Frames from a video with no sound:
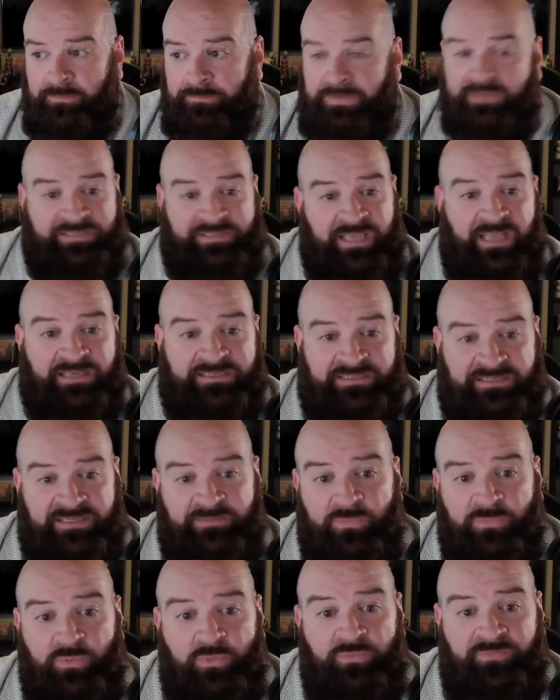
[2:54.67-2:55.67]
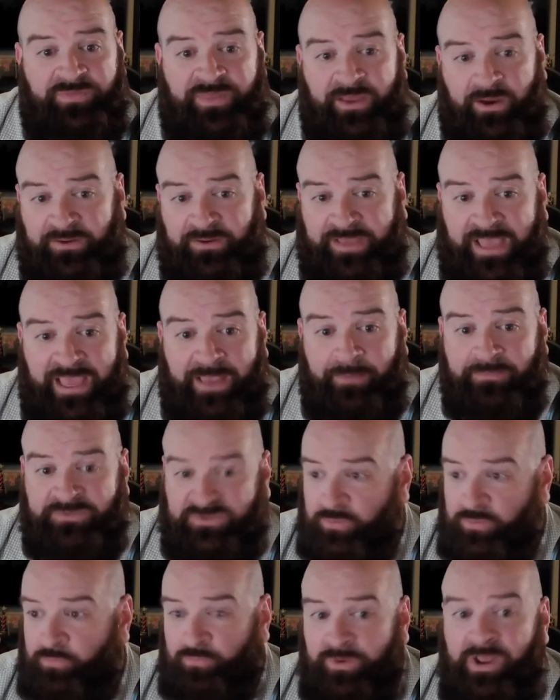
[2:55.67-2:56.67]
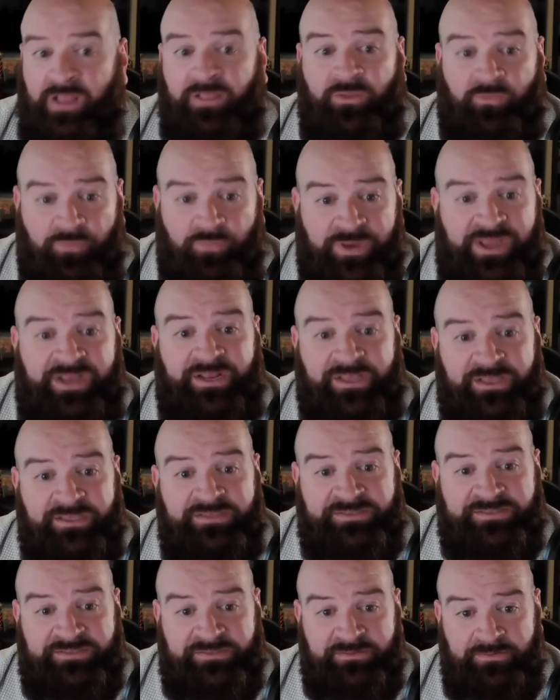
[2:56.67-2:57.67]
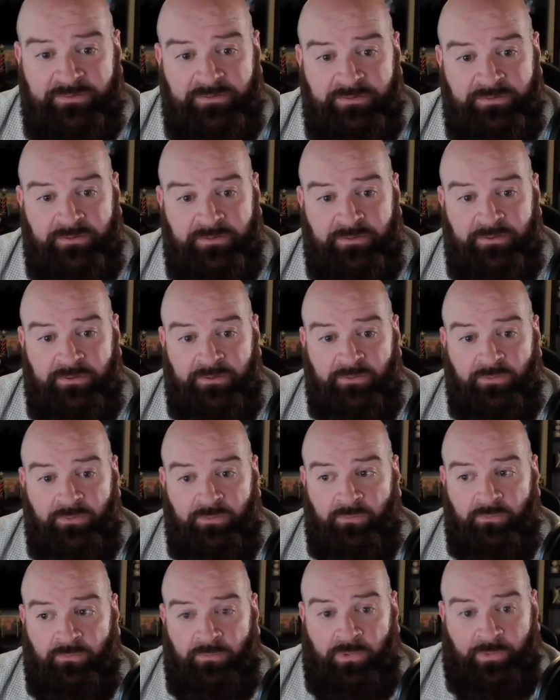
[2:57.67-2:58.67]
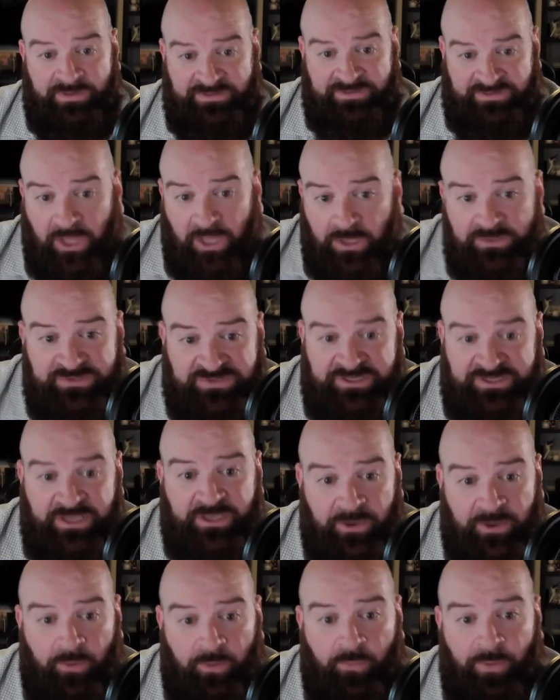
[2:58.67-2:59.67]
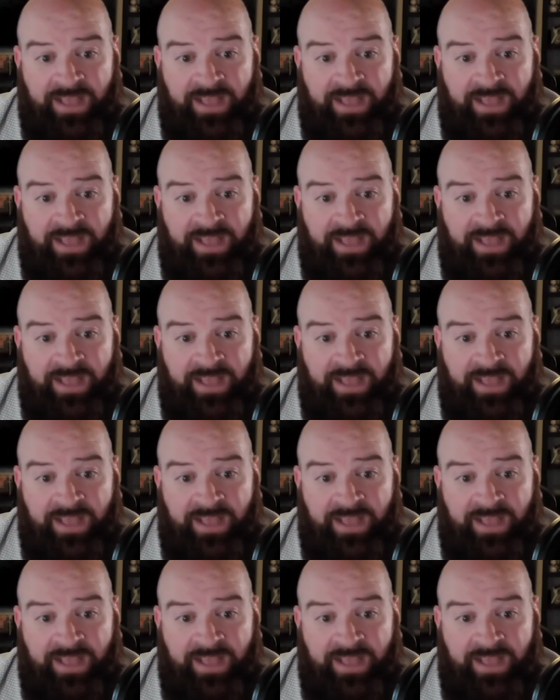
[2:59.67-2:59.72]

potentially move their games to real arenas where adults can go